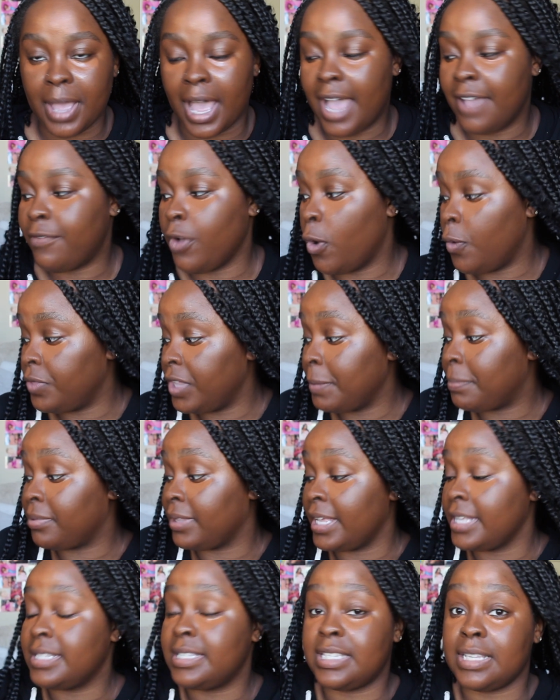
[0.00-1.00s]
I've only
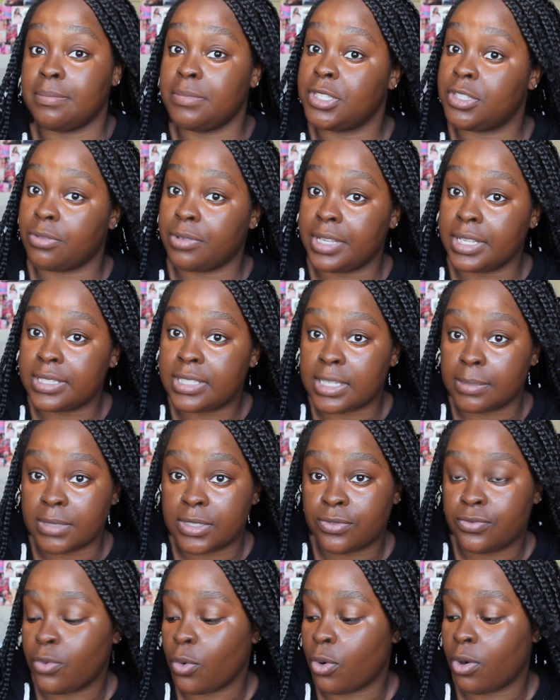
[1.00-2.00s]
played Sims 3 and
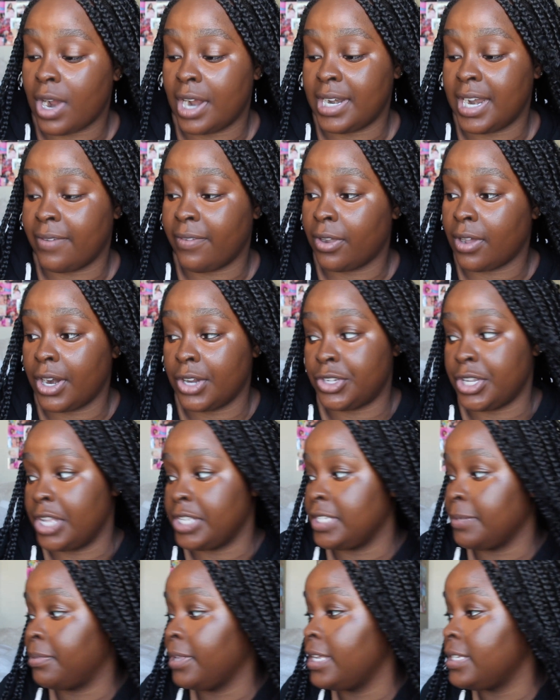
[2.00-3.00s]
Sims 4. I never got a
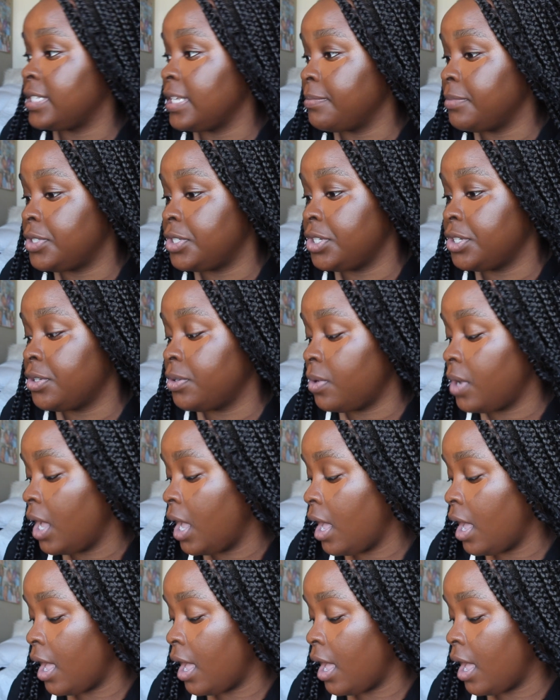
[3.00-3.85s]
chance to play Sims 2.